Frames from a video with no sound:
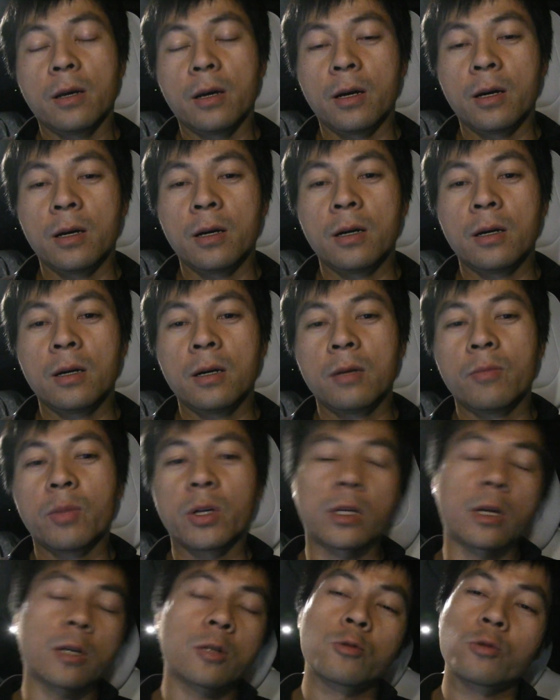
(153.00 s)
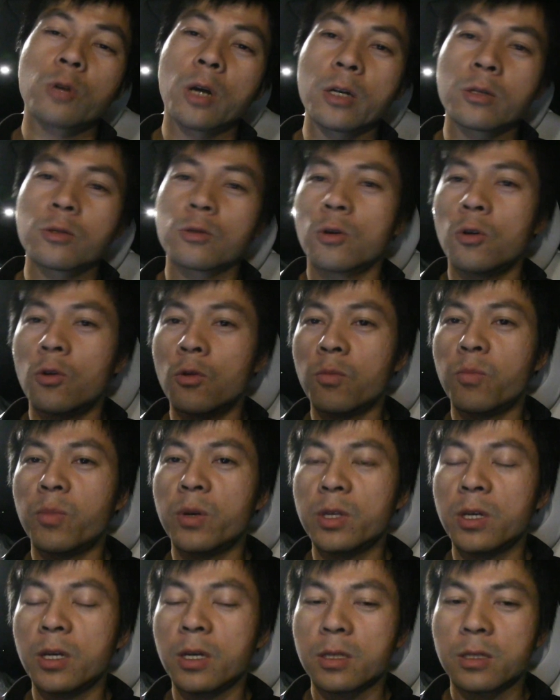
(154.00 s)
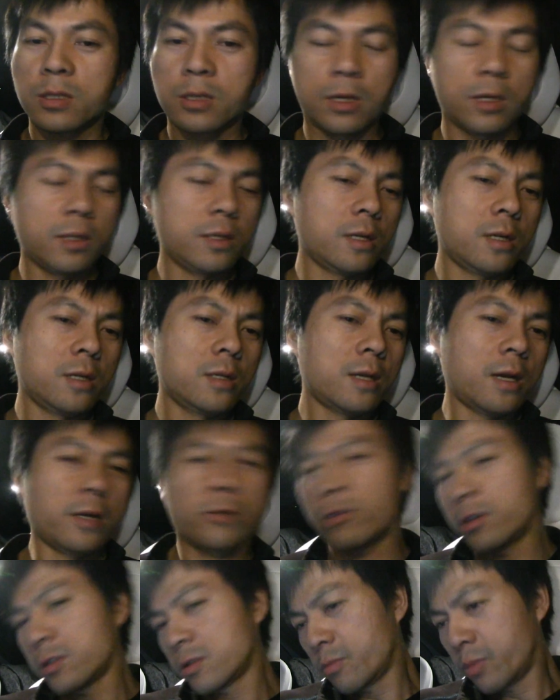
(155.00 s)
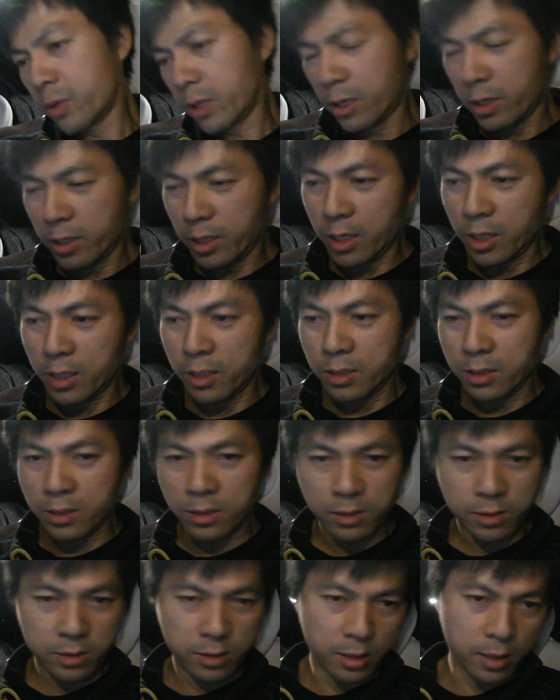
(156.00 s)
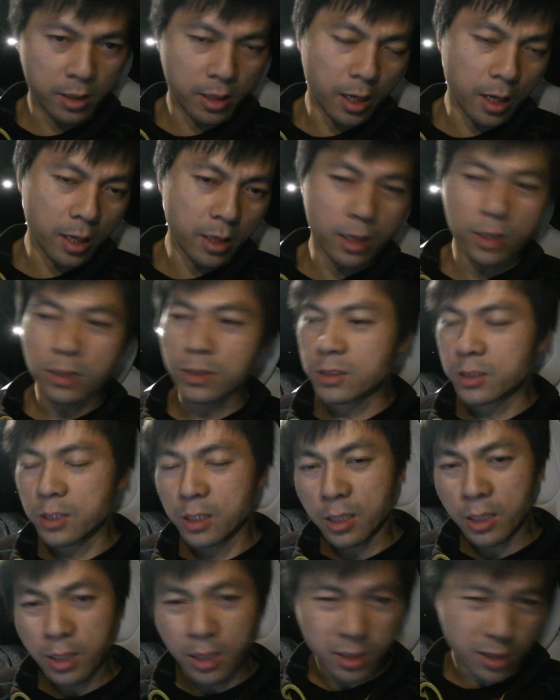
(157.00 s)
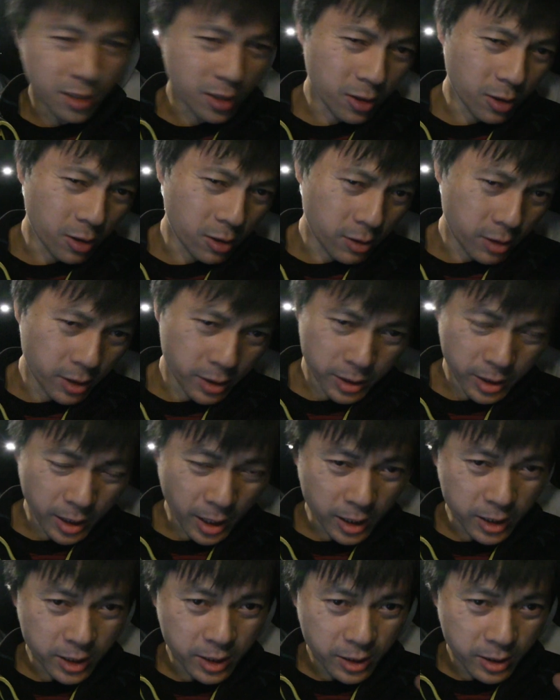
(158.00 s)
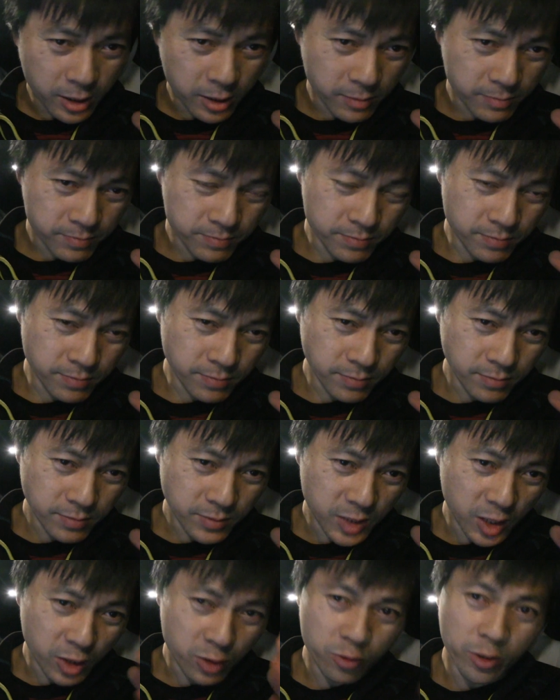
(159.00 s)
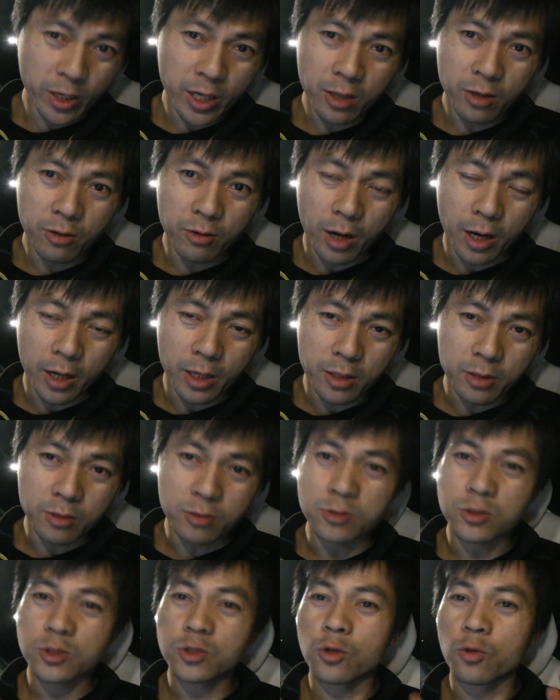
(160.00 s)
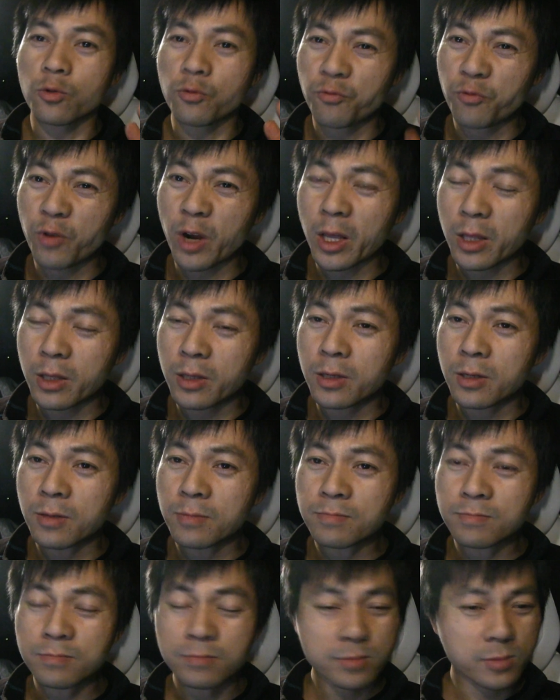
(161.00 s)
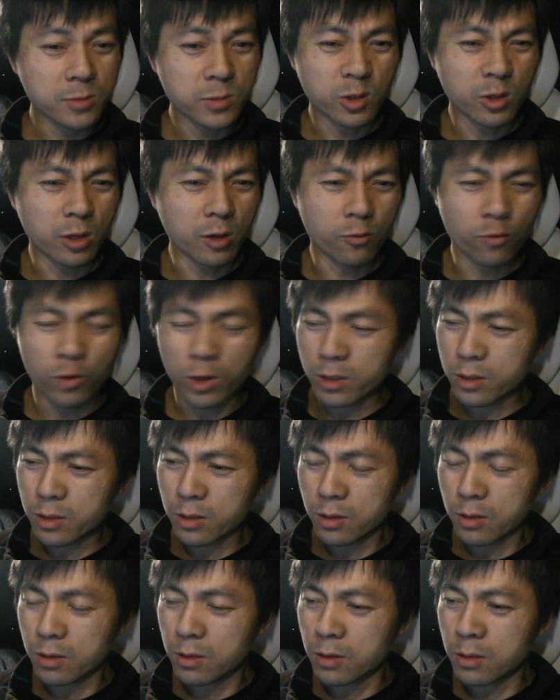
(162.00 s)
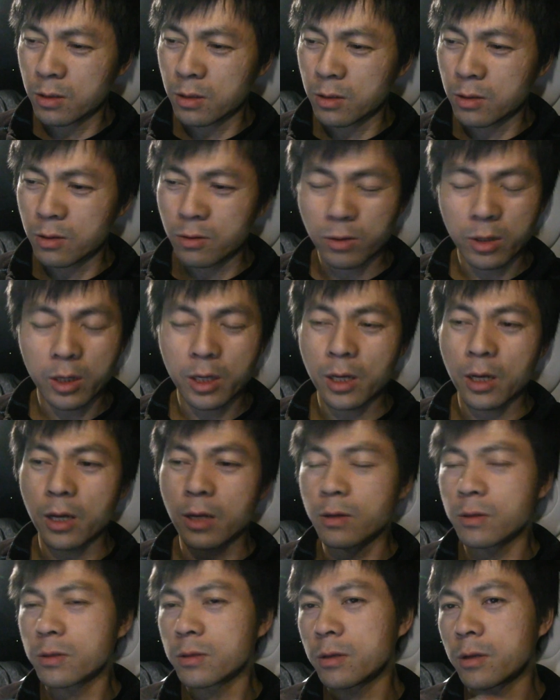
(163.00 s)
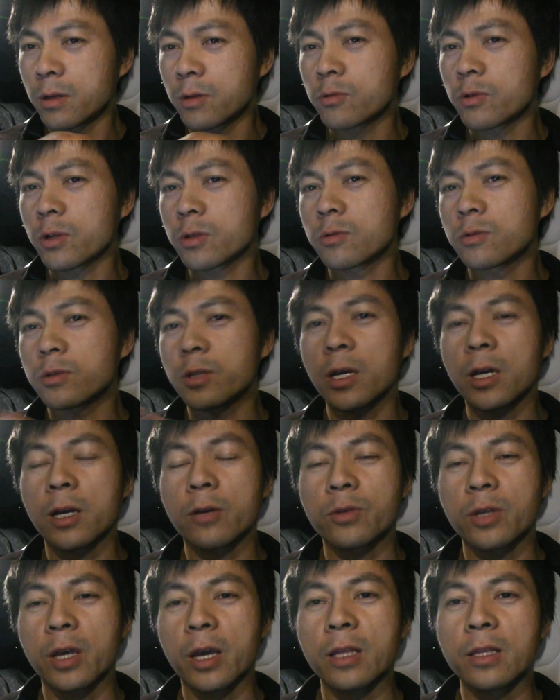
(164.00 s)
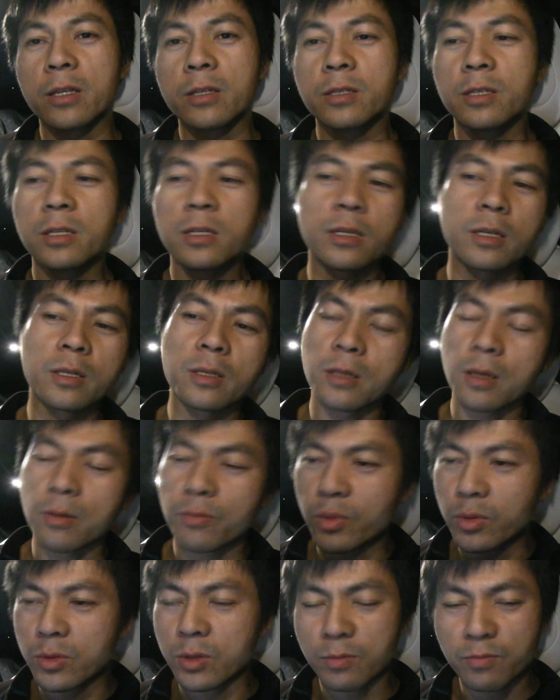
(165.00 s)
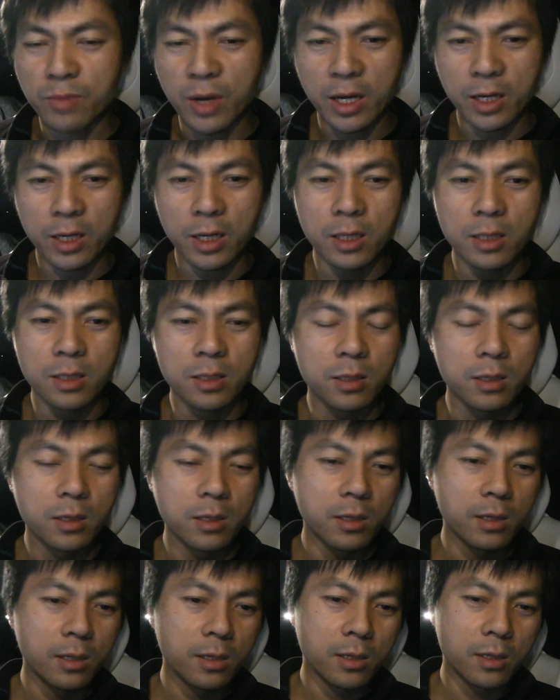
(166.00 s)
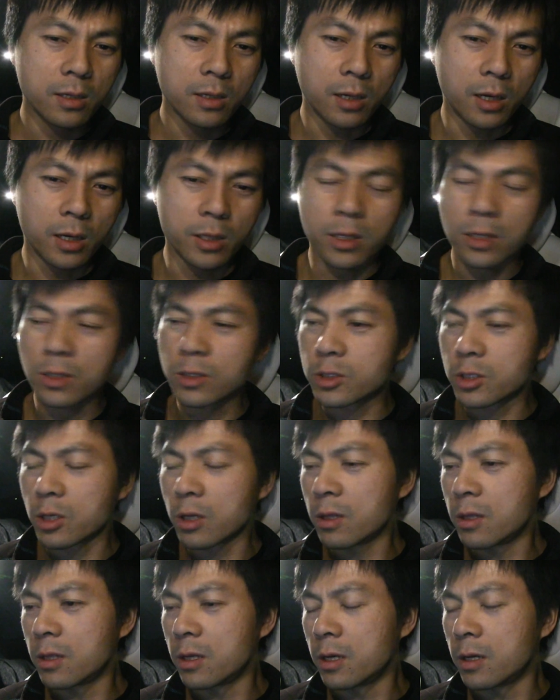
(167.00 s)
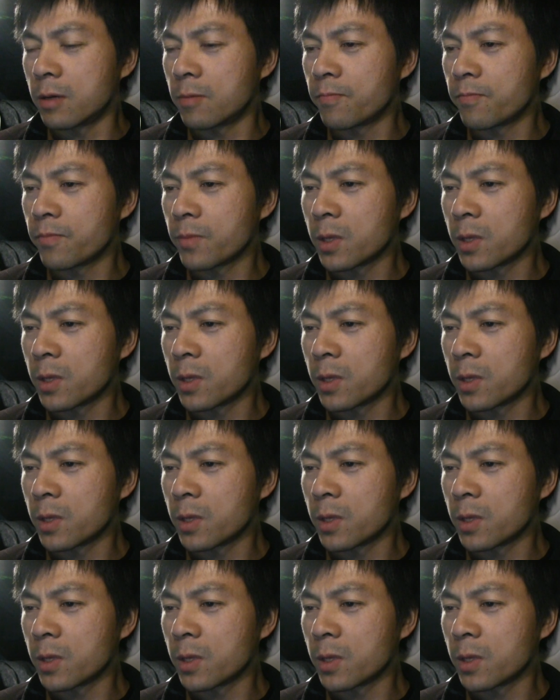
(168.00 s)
But I tried to open it, and then I tried to plug in again and see in the car, and then actually the the trailer icon showed red. Like, what? Okay, I tried to take out the LED, and then I put it back in, and then suddenly